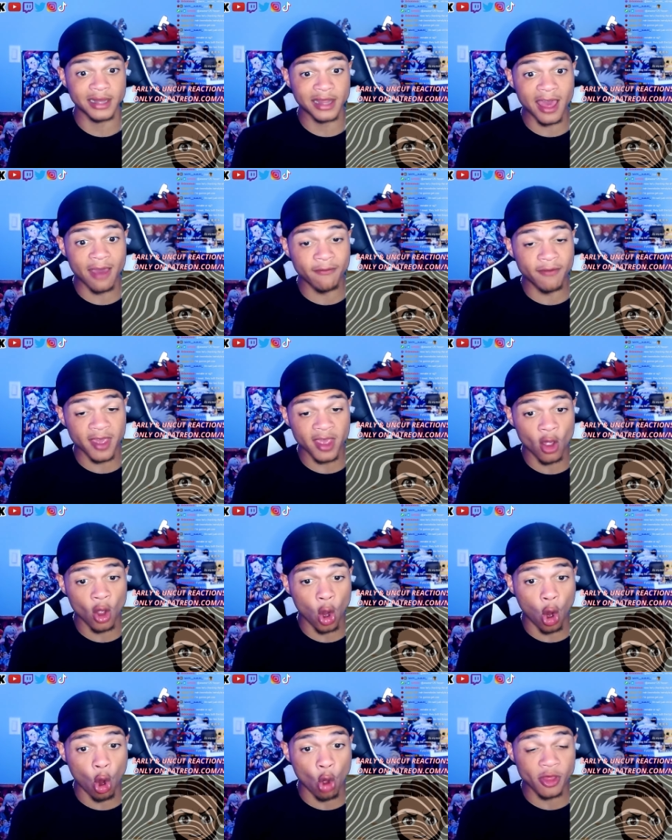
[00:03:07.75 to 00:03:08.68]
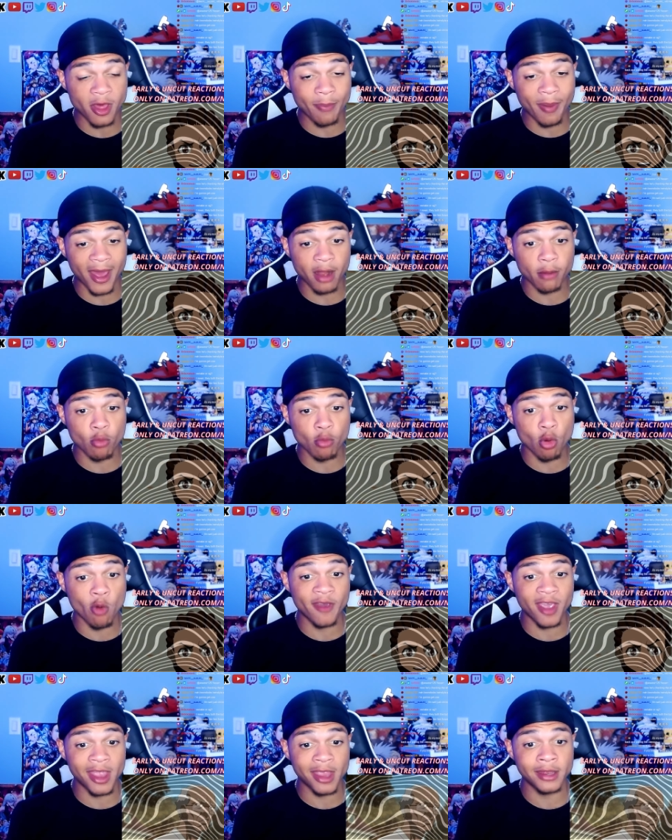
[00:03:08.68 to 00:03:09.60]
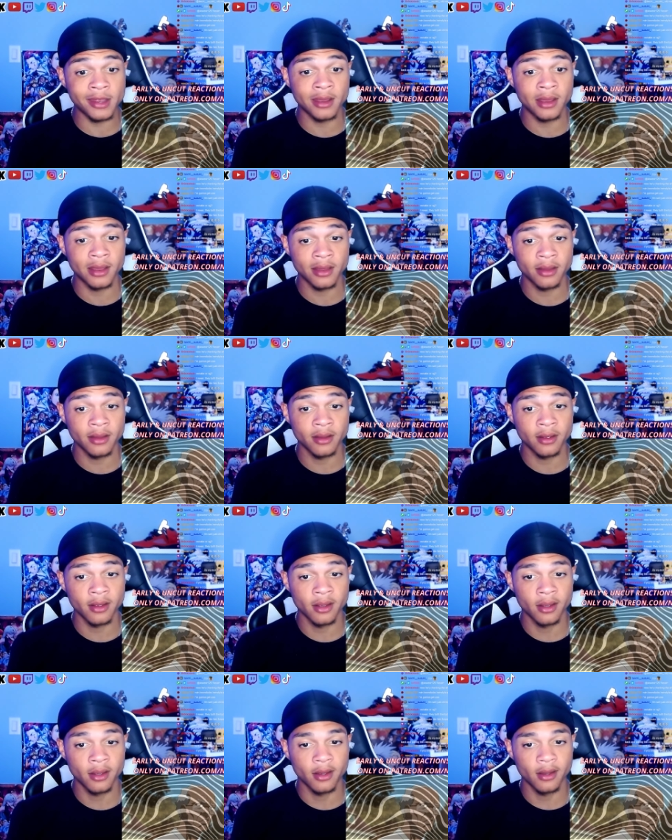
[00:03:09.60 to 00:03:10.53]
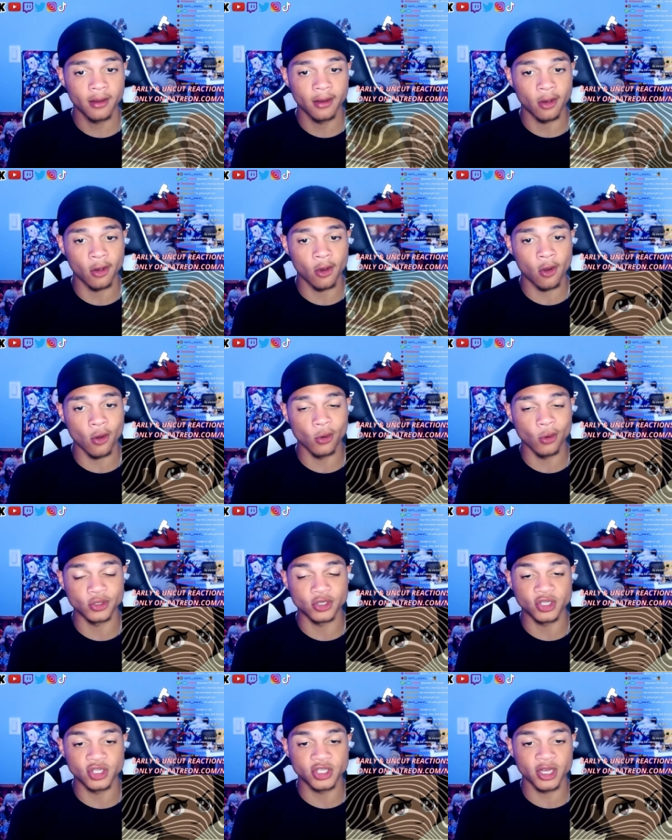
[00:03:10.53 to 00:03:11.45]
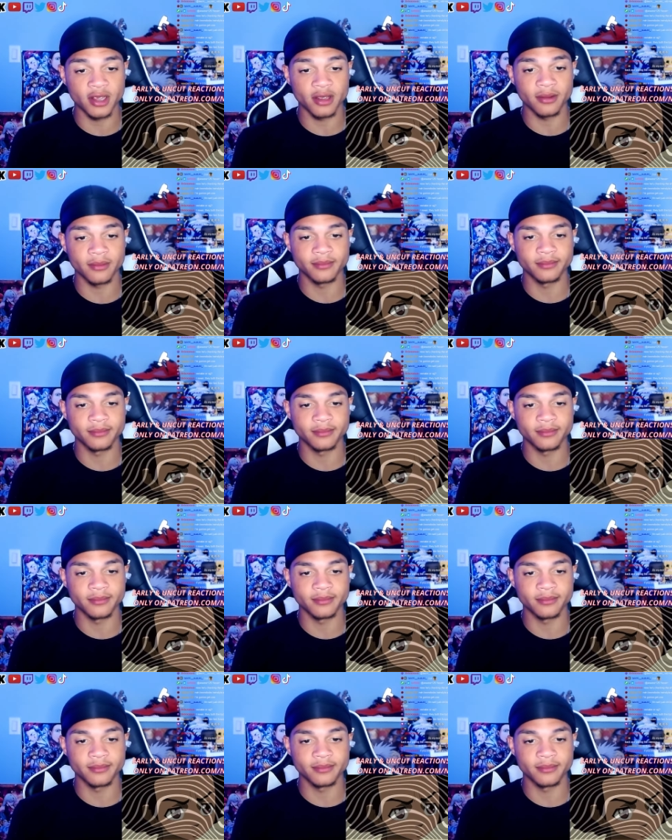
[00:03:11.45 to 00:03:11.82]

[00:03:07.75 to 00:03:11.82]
Living? Oh, they about to move in? Oh shit.